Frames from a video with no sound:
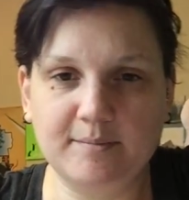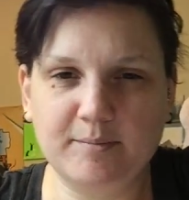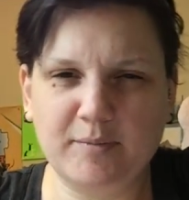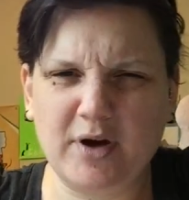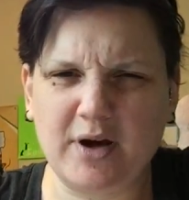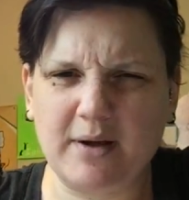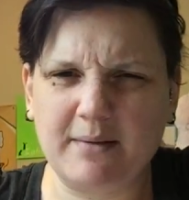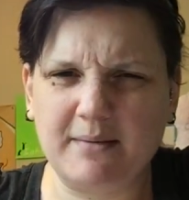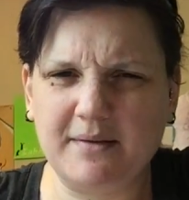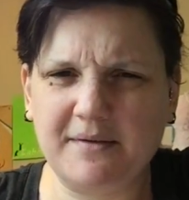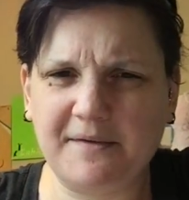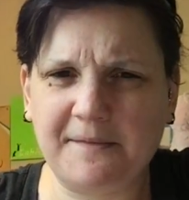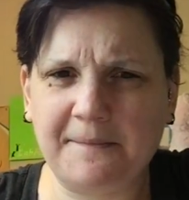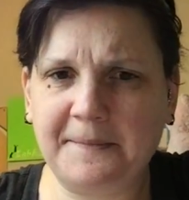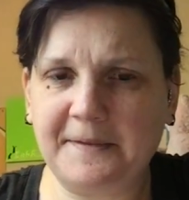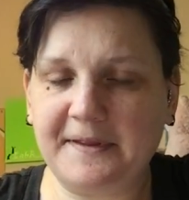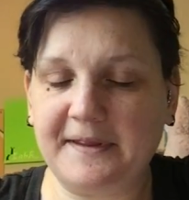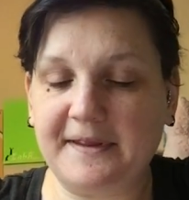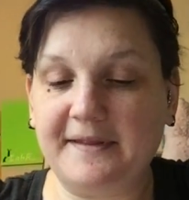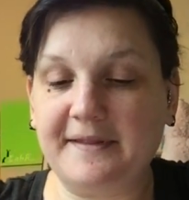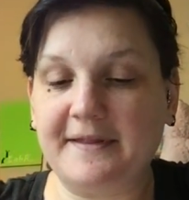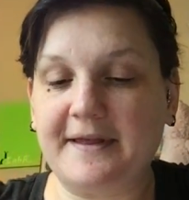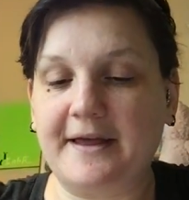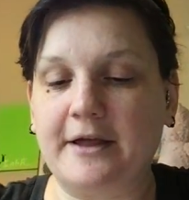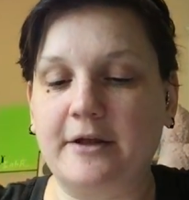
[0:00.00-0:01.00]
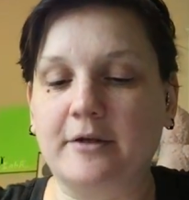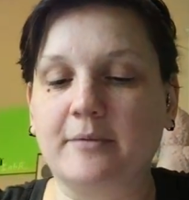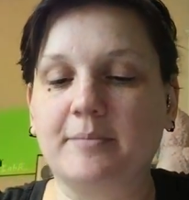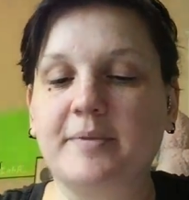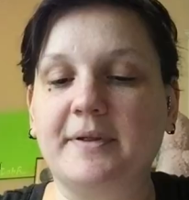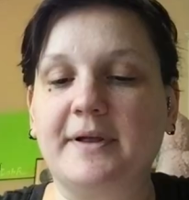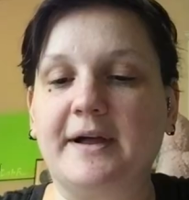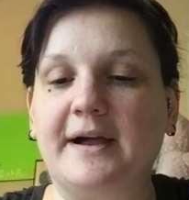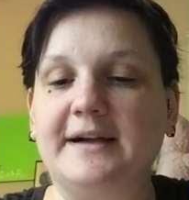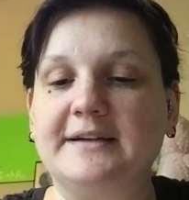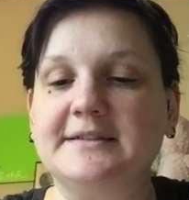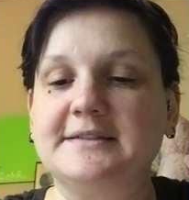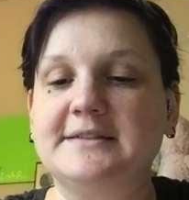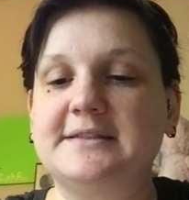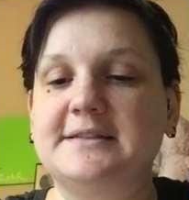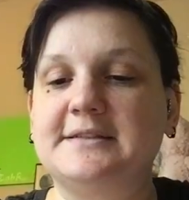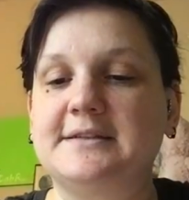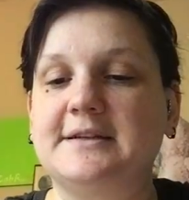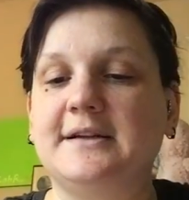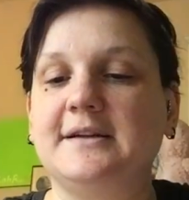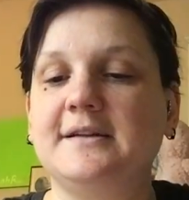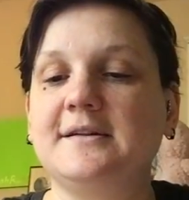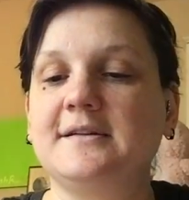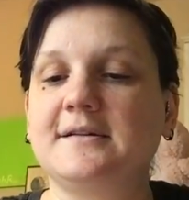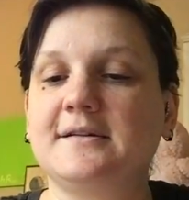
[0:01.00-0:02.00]
Probably a lot of
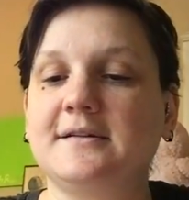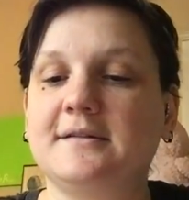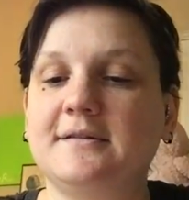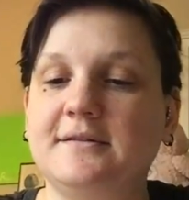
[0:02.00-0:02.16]
plastic.